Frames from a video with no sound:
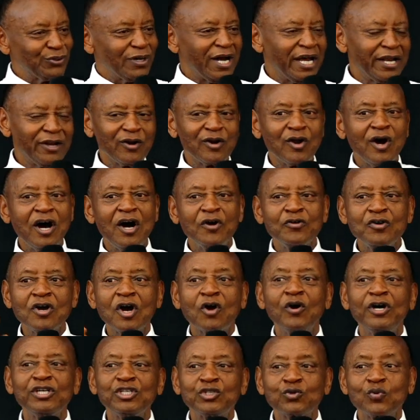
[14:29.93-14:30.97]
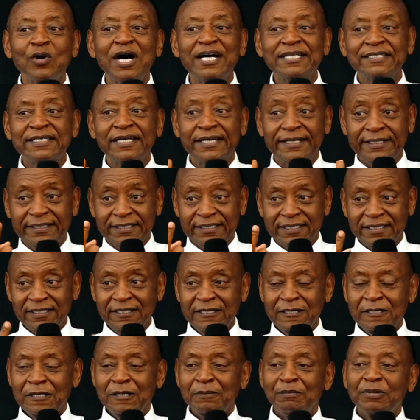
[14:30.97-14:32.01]
I don't know how you are going to answer it,
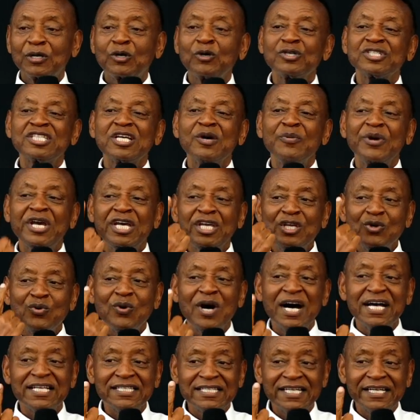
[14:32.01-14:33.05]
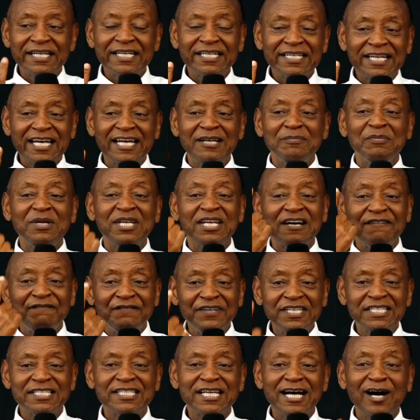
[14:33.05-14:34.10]
because the way you answer it can mean a
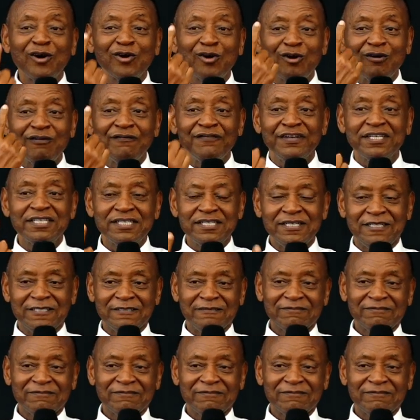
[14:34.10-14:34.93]
visa or no visa.